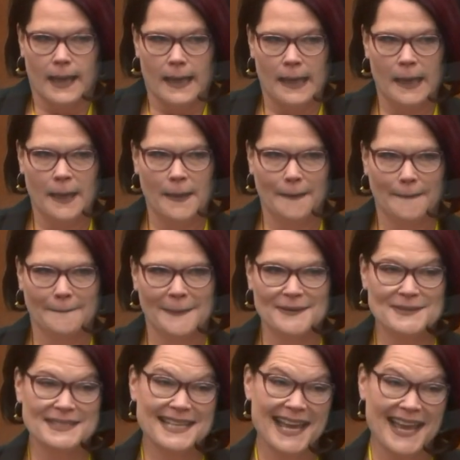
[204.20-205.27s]
I
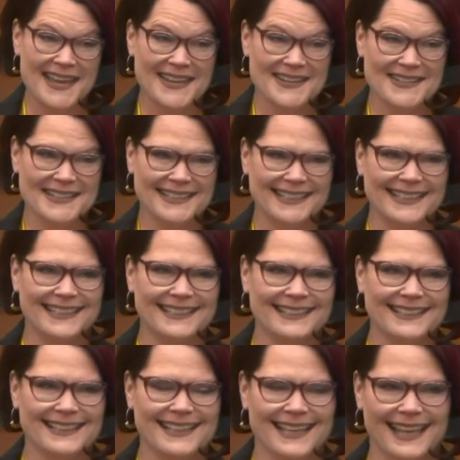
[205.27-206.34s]
was tired
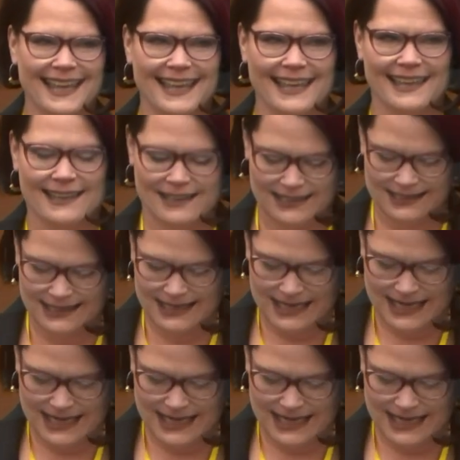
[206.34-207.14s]
and